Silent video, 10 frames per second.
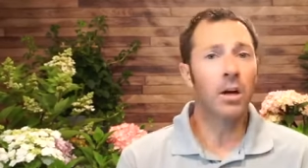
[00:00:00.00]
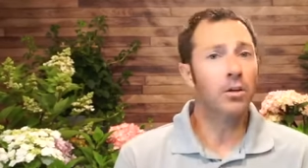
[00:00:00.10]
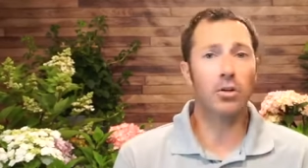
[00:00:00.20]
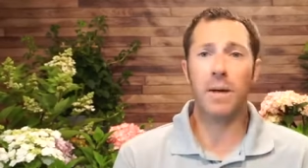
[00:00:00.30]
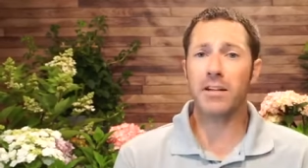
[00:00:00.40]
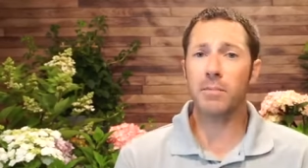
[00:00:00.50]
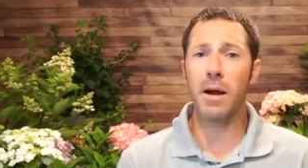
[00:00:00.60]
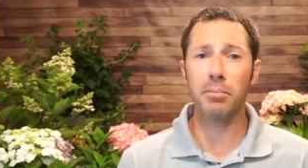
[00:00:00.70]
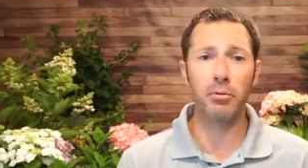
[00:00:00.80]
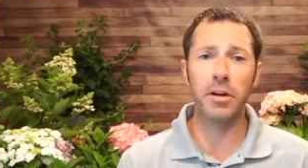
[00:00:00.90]
Goes back to
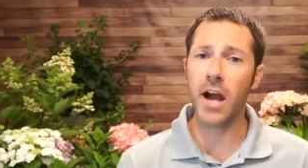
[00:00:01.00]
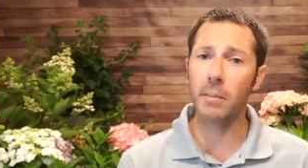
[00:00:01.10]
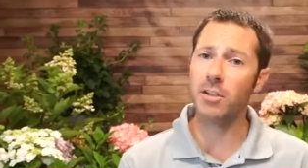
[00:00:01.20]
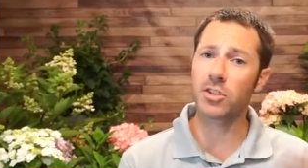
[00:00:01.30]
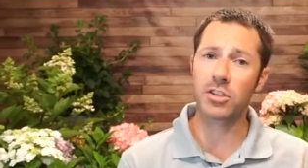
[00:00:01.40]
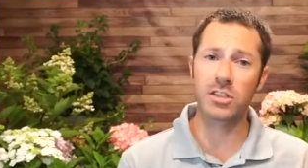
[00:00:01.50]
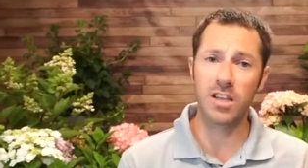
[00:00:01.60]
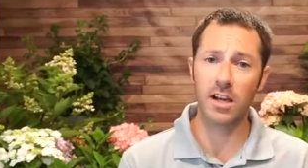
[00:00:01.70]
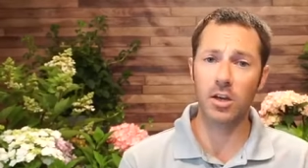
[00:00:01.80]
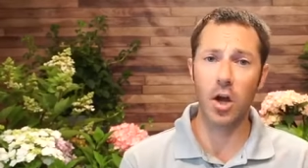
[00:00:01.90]
my pruning comment just a
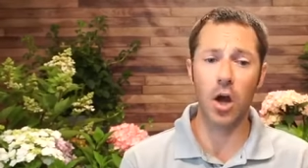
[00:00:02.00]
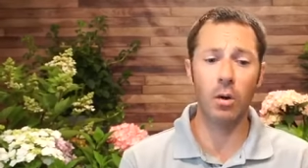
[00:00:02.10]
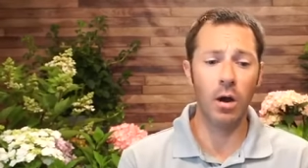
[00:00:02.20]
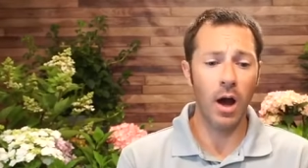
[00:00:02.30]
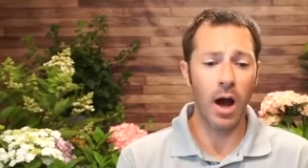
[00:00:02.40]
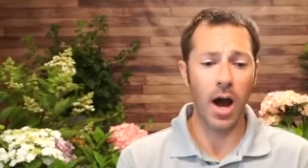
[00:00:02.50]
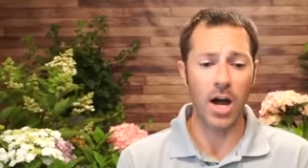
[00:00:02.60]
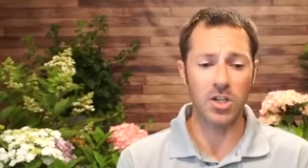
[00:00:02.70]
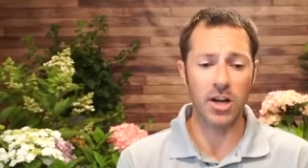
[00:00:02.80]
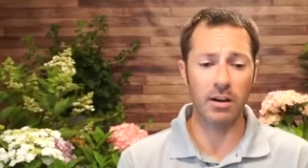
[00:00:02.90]
second ago,
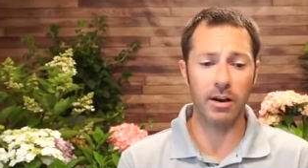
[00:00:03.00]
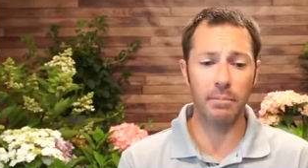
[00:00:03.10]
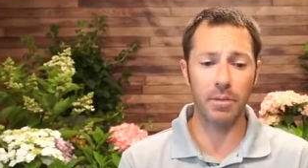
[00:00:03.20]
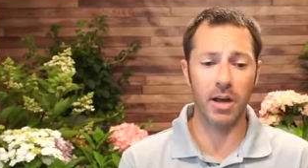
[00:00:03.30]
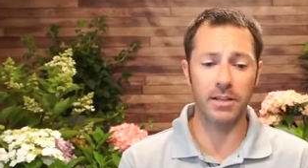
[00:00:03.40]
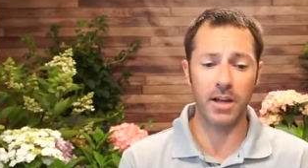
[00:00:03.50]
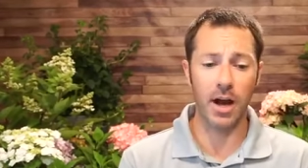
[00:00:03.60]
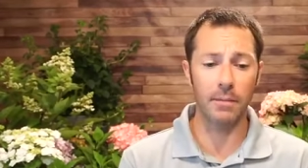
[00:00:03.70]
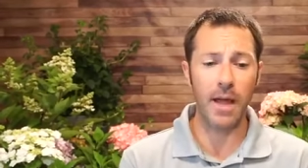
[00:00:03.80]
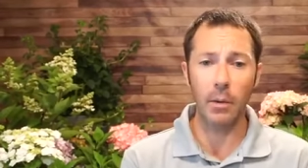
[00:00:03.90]
uh, Sharon, but
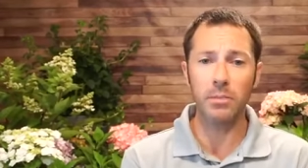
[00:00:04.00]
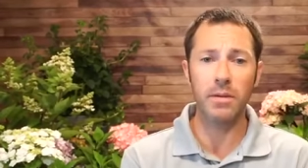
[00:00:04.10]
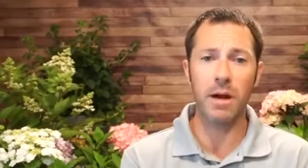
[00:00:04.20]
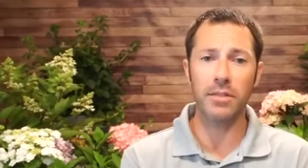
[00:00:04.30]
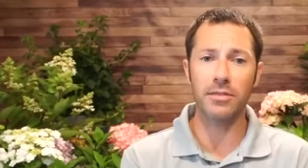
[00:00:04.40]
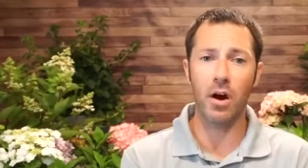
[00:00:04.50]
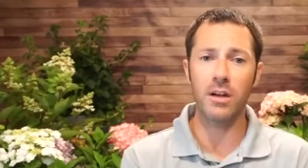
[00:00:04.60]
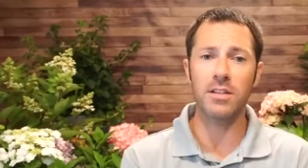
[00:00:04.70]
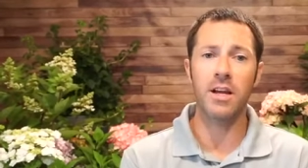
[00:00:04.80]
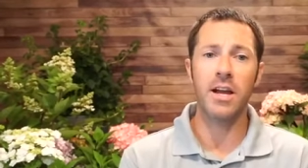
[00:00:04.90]
uh, that would be my
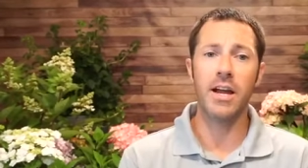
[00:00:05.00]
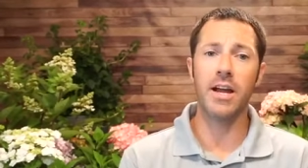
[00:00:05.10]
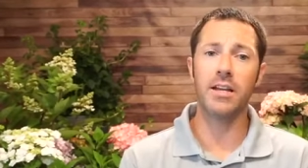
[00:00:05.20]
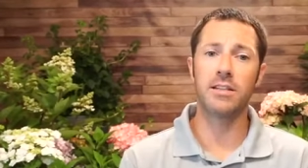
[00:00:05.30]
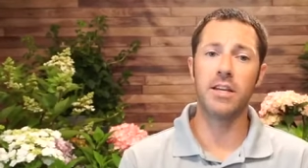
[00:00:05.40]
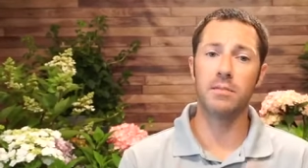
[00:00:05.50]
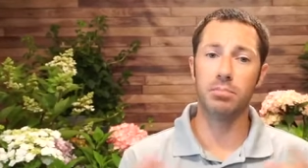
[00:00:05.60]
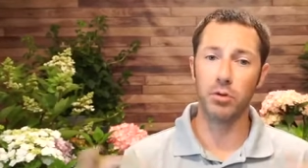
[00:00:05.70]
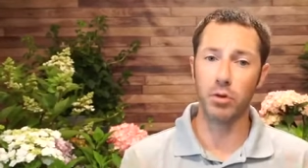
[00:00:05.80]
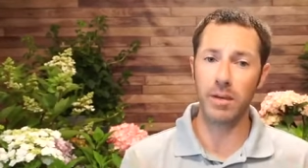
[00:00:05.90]
thought is is
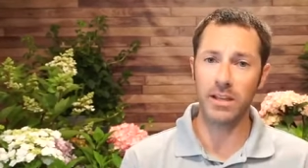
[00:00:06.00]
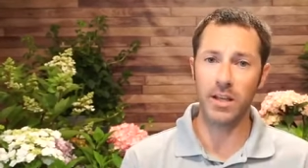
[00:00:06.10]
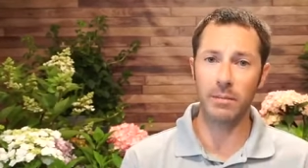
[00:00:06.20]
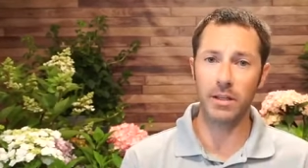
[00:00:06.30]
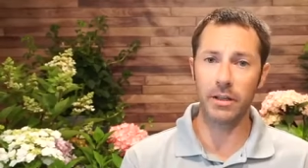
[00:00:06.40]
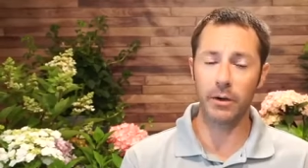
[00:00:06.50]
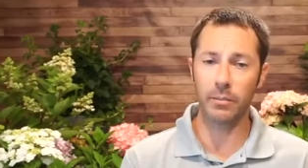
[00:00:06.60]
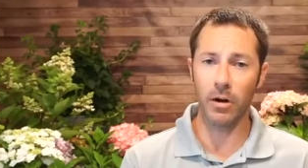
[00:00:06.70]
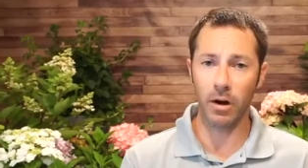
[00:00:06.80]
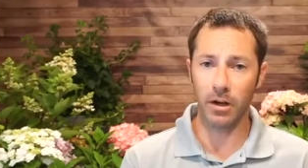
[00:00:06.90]
blooming them a little,
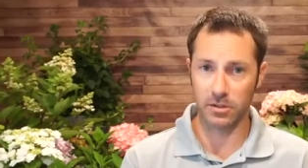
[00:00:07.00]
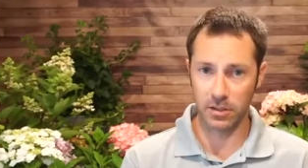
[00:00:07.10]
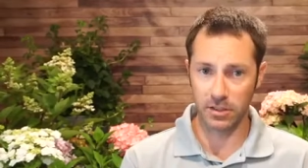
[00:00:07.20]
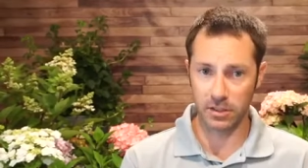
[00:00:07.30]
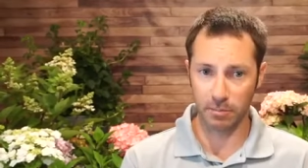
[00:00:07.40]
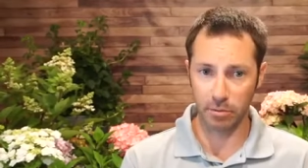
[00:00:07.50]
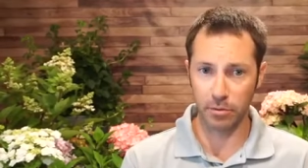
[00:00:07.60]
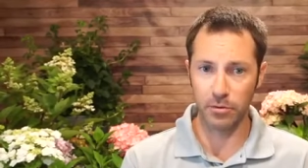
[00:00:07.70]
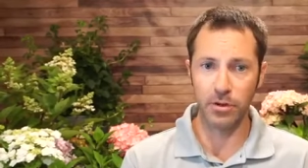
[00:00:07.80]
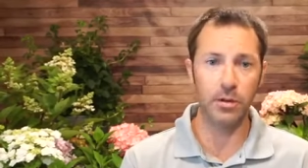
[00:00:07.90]
or is, is to
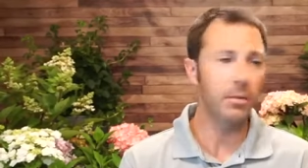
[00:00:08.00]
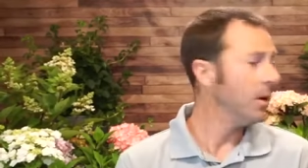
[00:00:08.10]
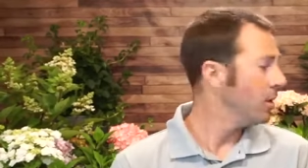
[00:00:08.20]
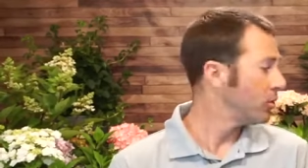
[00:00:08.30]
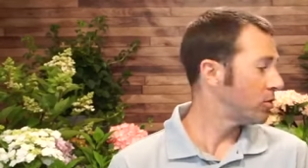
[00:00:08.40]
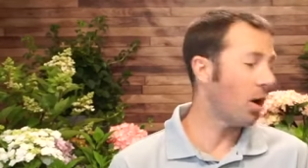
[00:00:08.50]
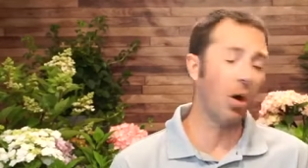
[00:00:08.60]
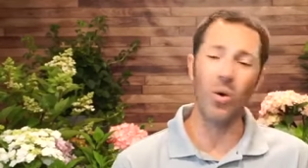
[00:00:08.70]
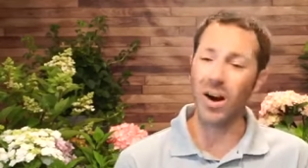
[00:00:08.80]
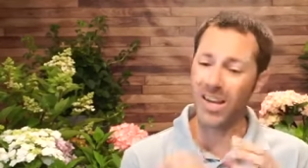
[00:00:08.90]
prune them.
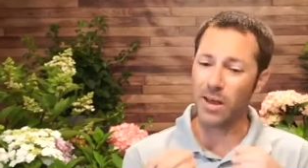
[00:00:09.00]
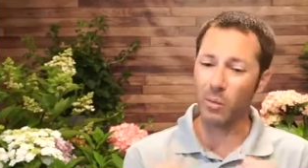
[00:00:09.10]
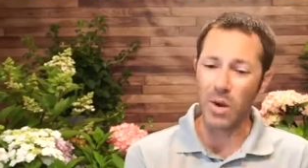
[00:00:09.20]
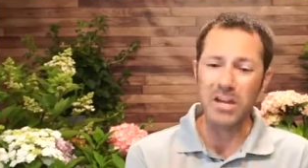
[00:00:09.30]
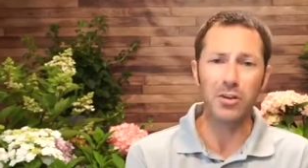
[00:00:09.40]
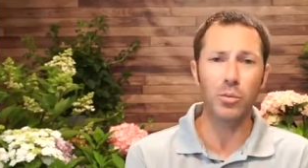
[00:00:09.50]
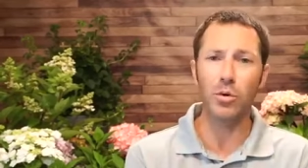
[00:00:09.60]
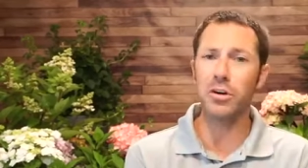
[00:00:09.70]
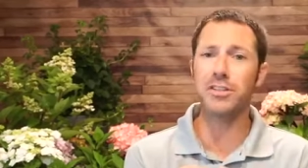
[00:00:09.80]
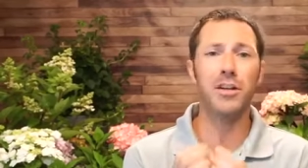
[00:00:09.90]
So again, weaker
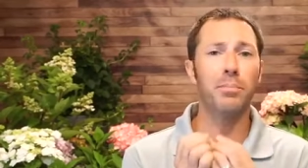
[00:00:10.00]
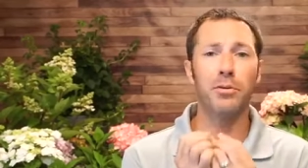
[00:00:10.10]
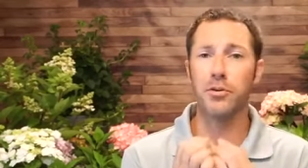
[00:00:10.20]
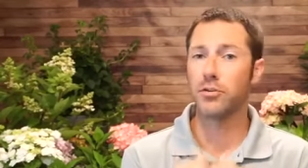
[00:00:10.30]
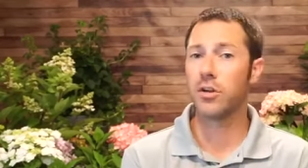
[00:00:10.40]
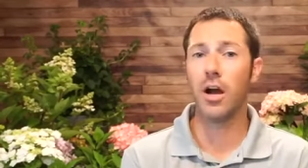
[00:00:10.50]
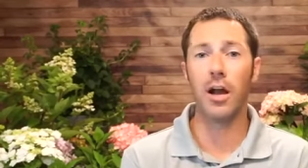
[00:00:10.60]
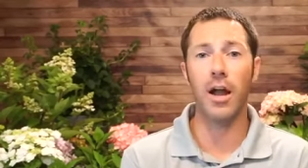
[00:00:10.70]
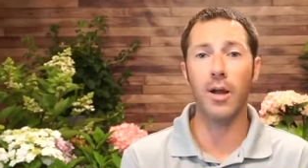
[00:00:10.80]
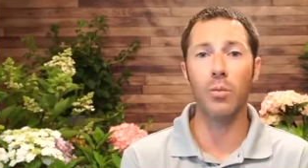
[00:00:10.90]
wood is going to produce
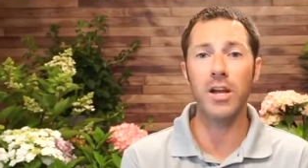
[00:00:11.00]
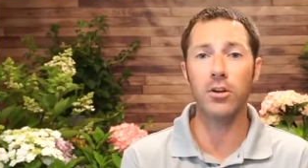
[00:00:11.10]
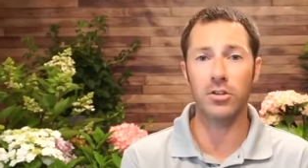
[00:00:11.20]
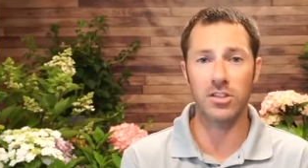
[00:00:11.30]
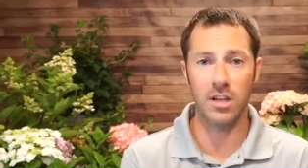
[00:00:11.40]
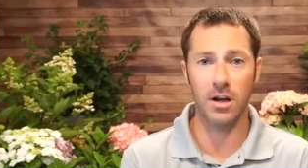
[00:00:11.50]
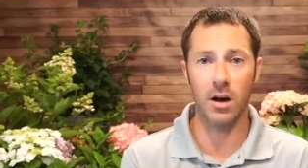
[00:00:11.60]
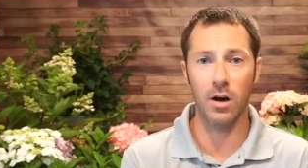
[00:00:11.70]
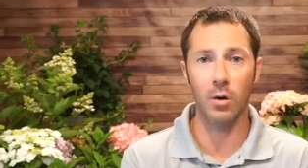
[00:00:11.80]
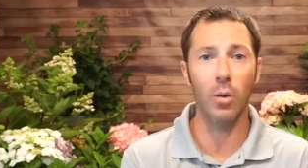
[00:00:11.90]
a, a weaker stem,
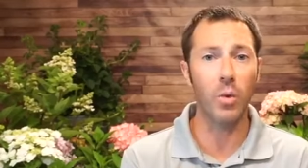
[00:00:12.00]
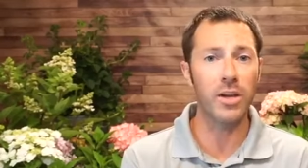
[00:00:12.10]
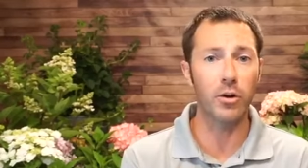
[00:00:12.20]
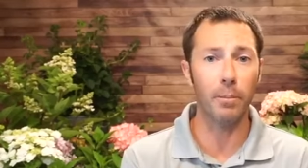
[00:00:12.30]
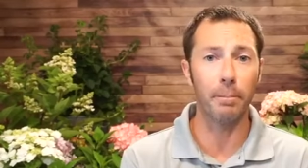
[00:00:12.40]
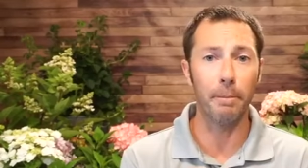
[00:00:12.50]
a weaker